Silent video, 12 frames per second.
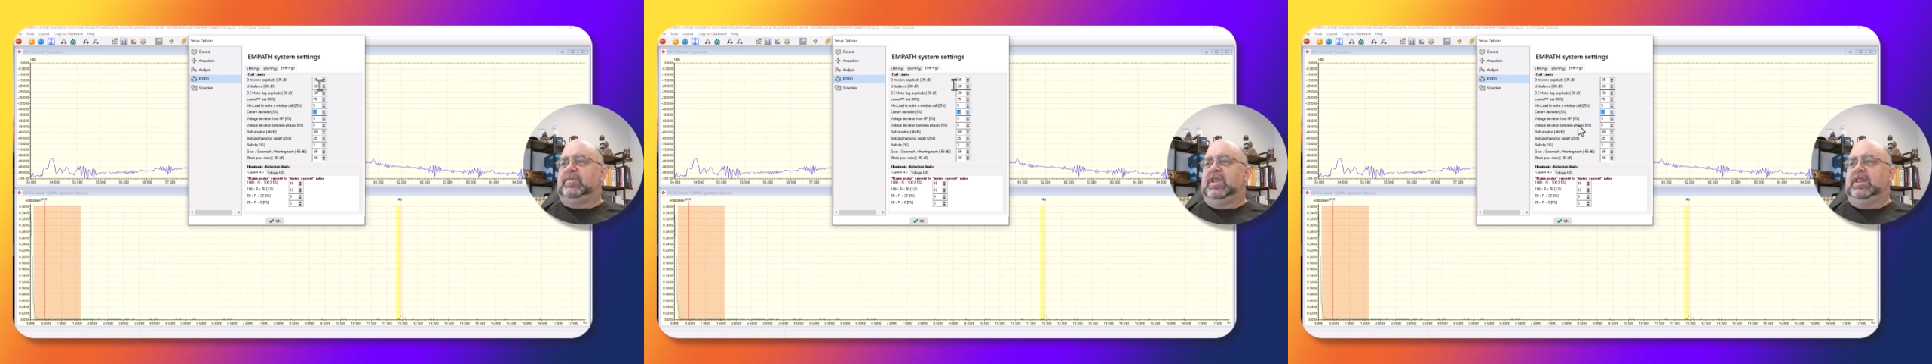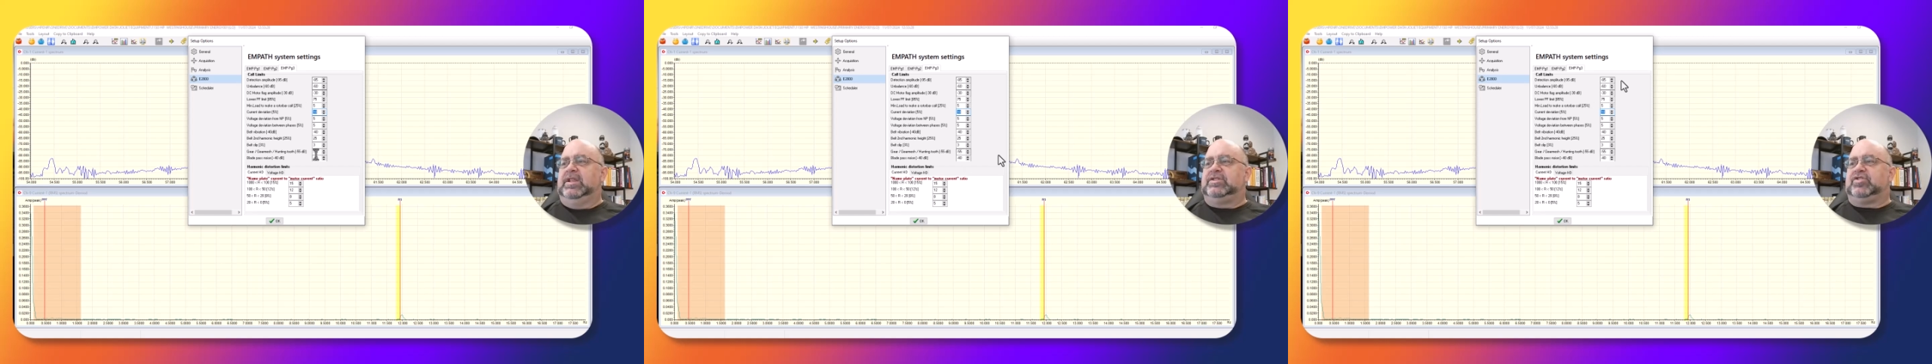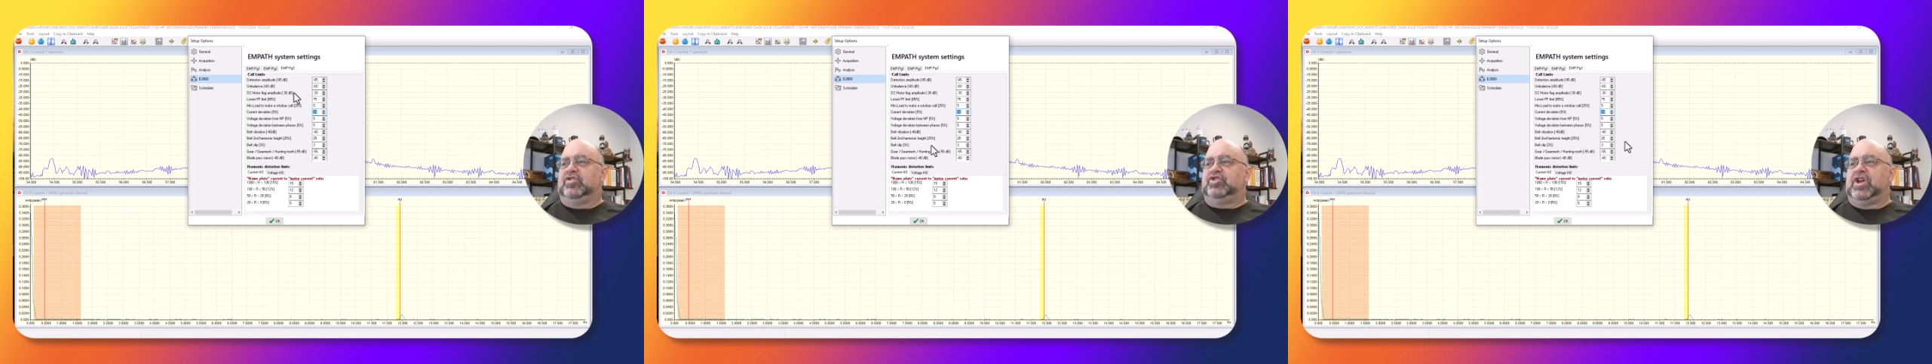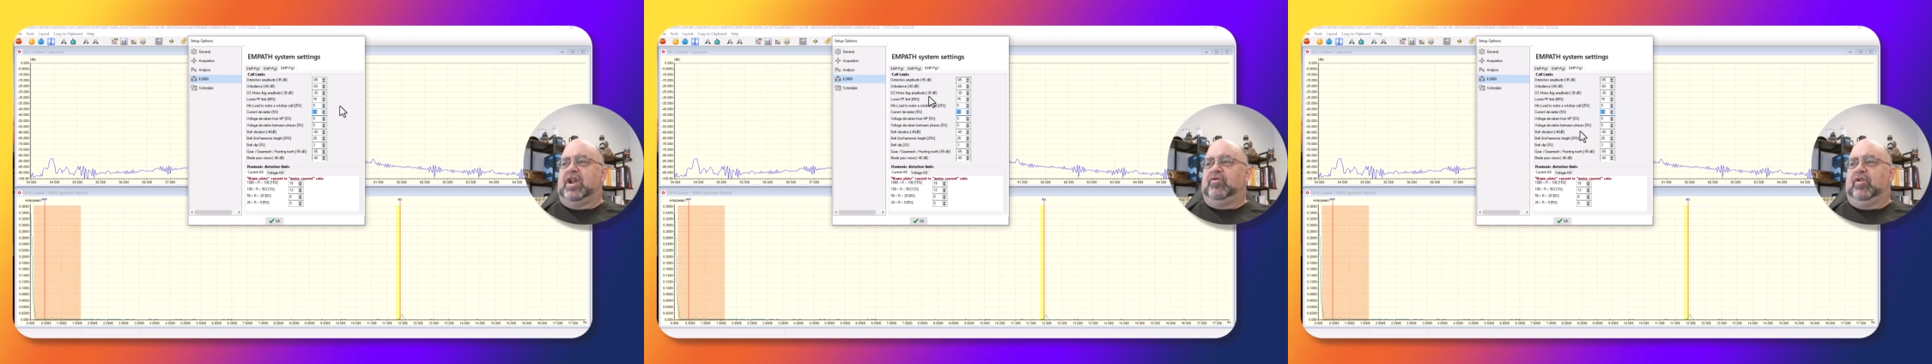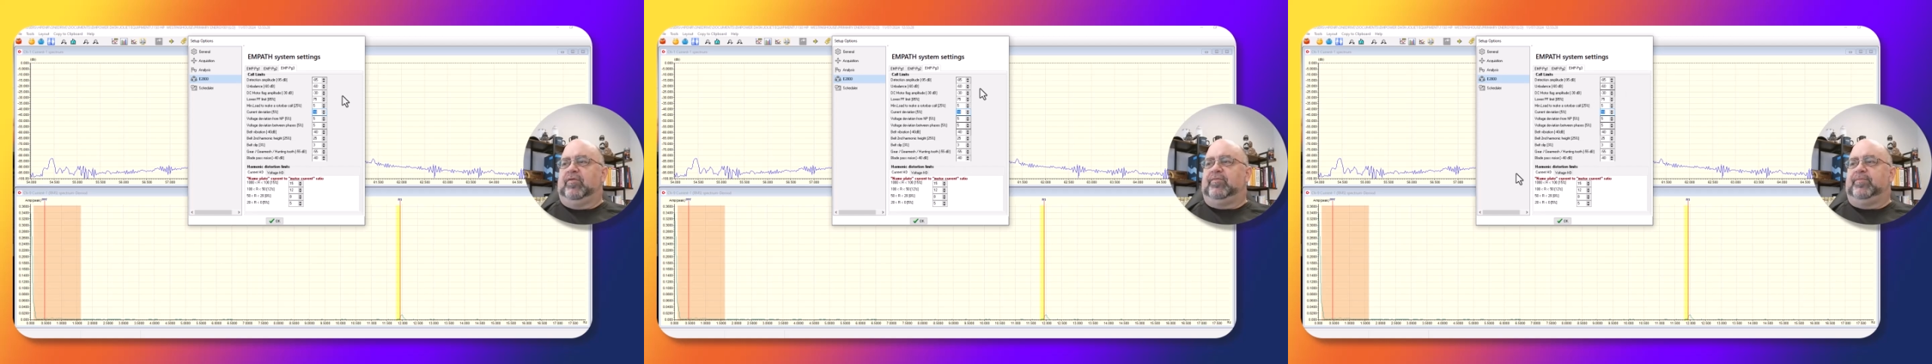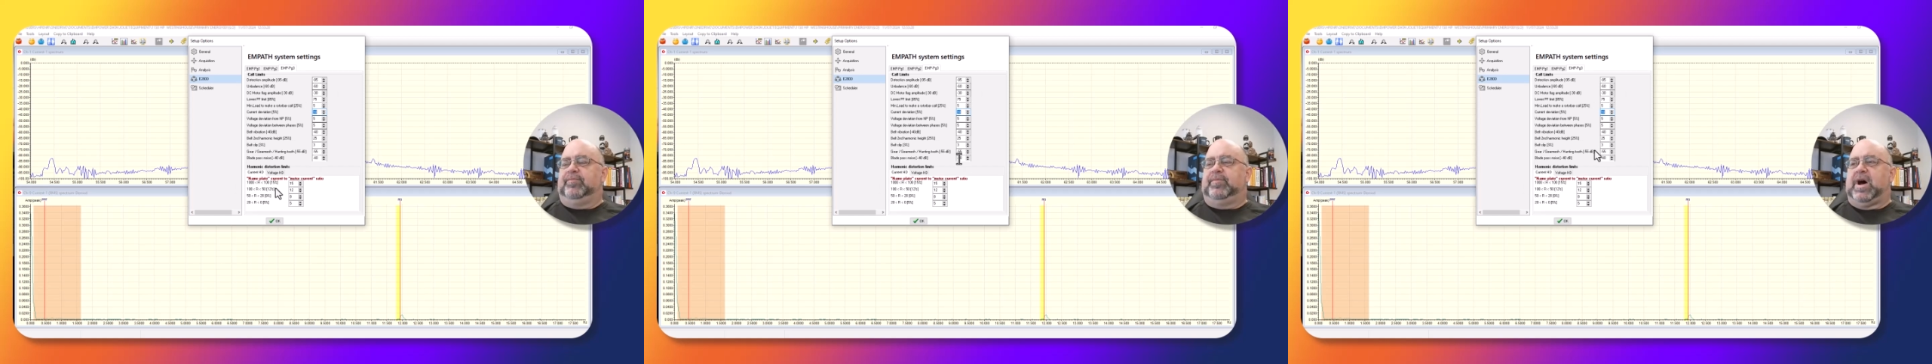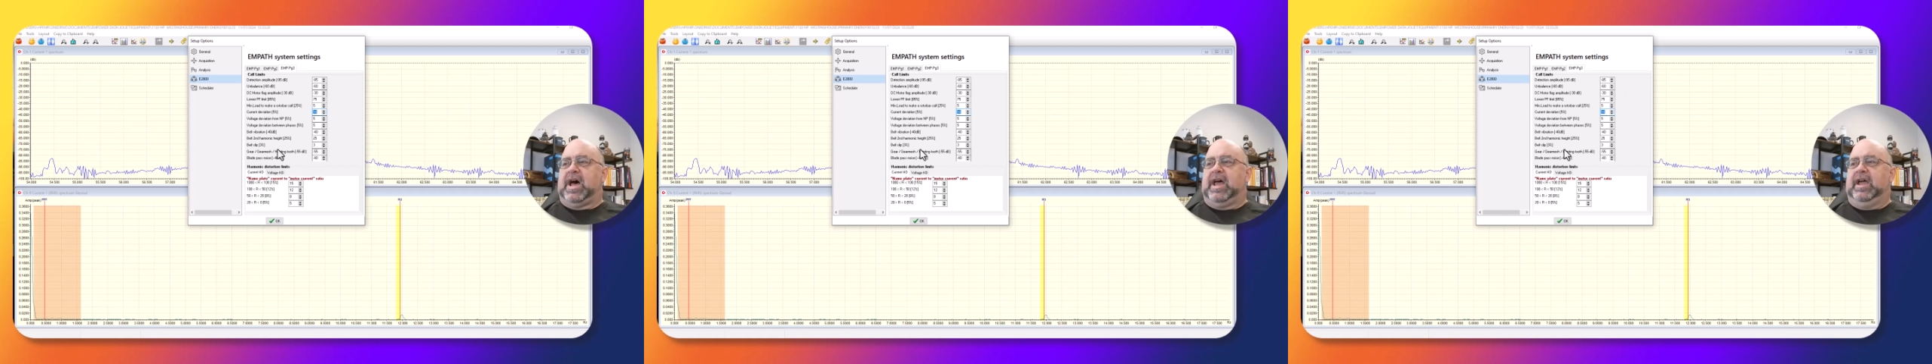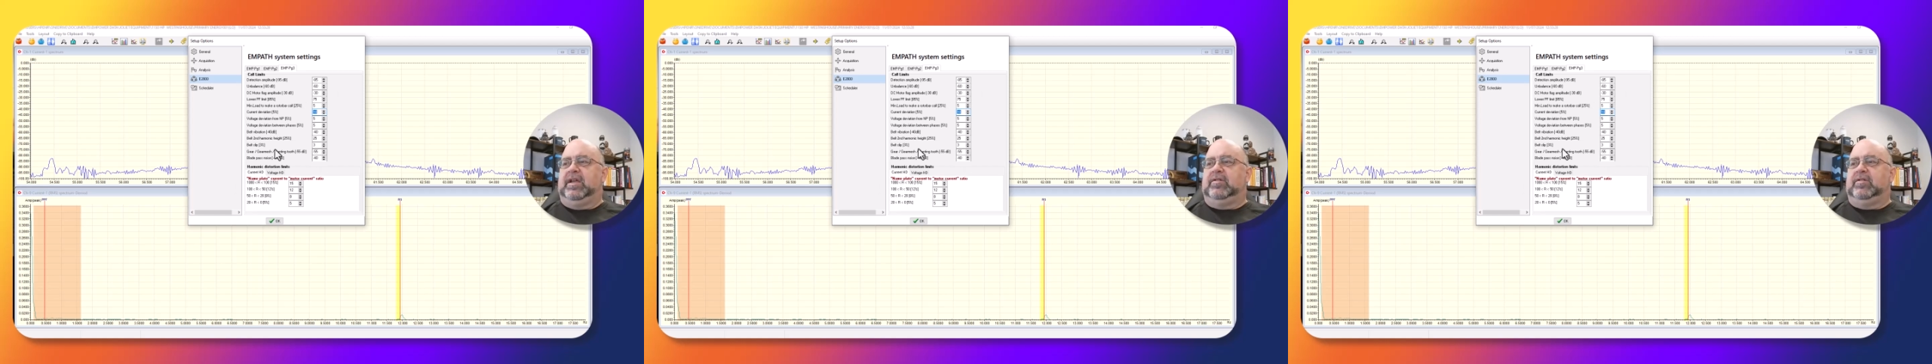these are general by